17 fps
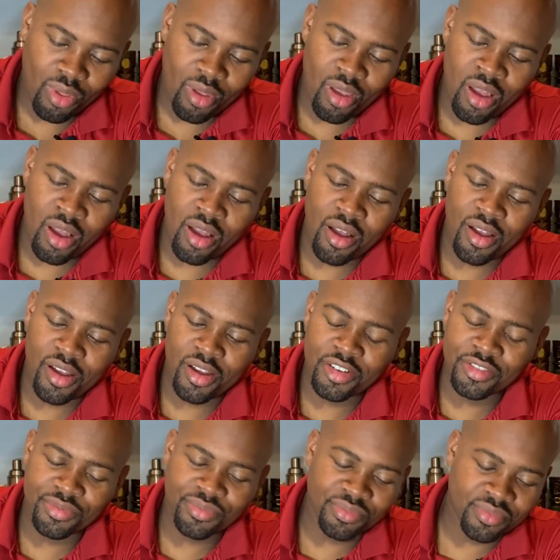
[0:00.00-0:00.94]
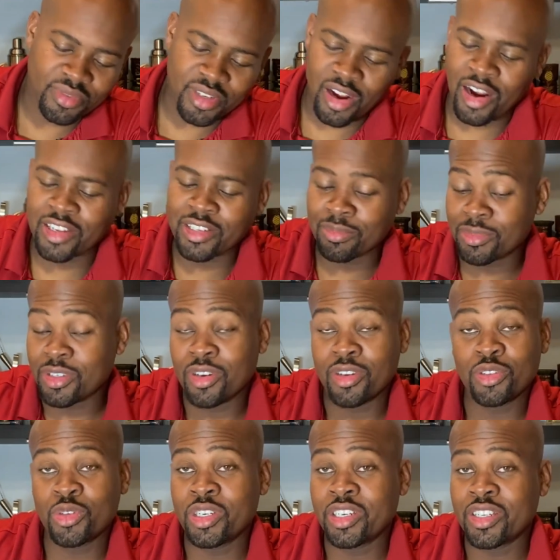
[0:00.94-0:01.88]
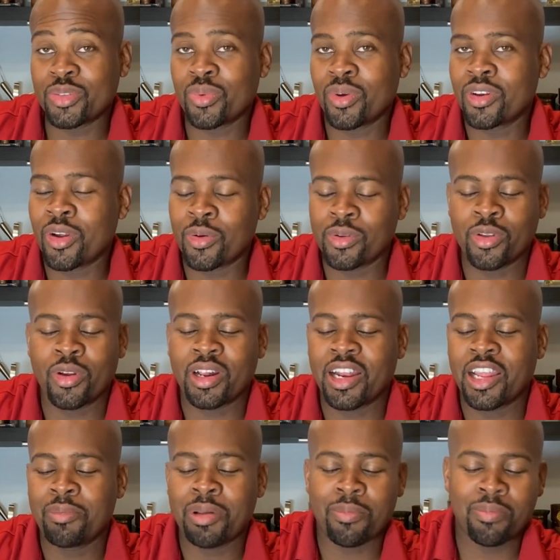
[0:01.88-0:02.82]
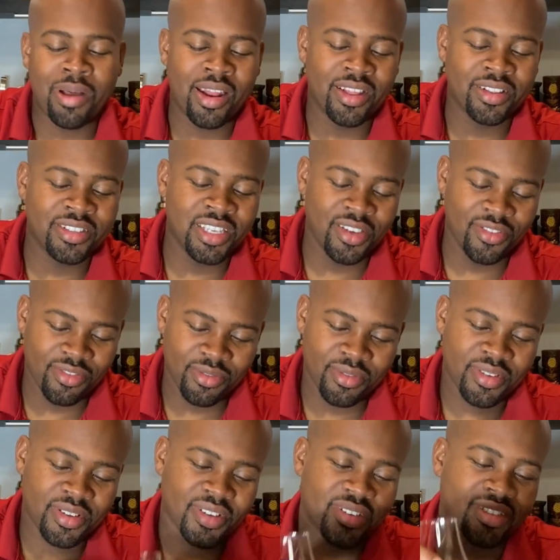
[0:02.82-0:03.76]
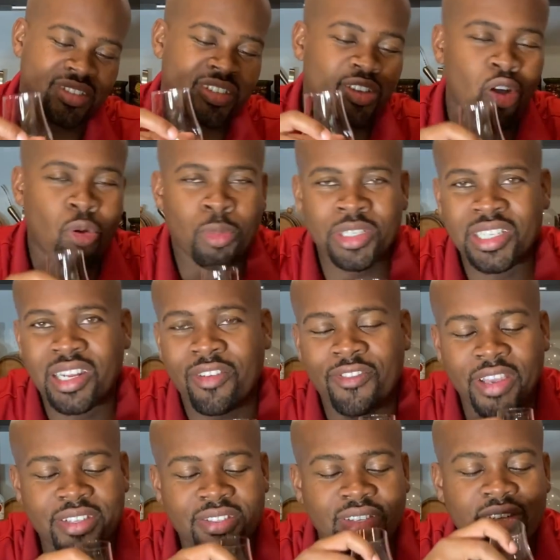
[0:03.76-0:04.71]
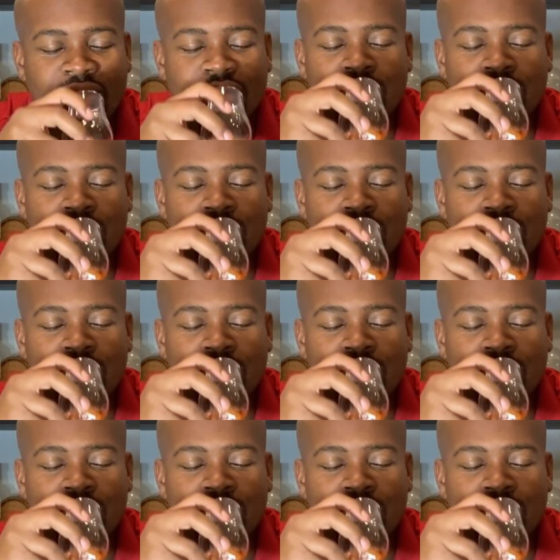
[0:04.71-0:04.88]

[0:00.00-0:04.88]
All right, so I'm just gonna drink this one now without clearing my palate, see how much it affects it.